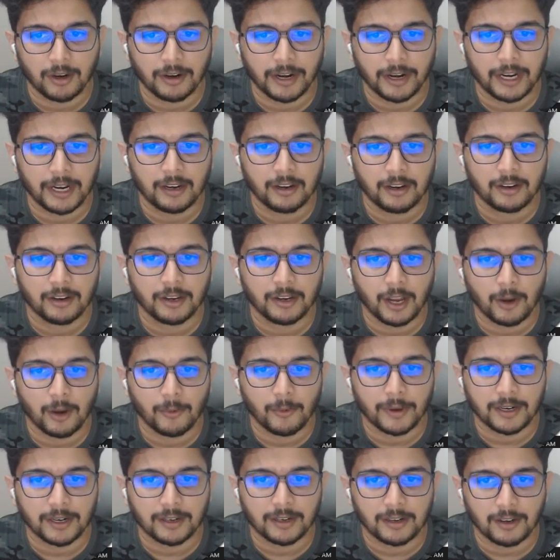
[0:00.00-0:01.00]
right
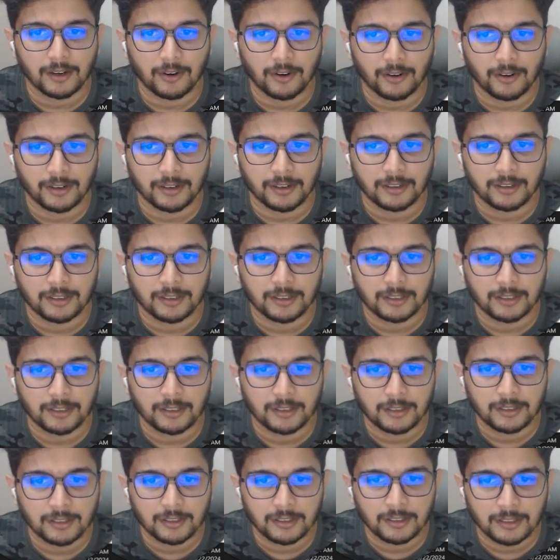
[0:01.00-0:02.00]
now we're going to click on
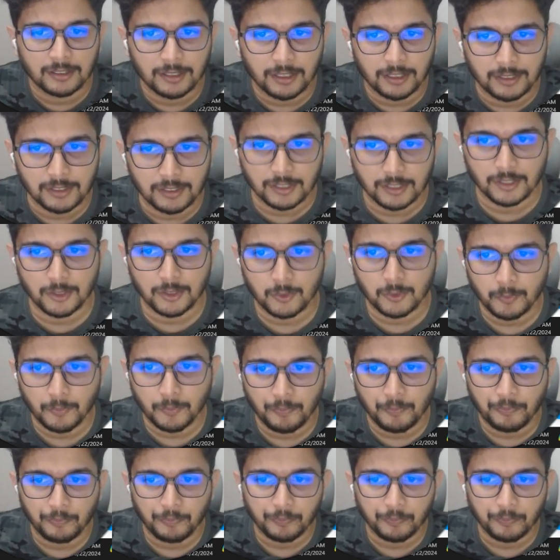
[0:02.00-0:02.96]
continue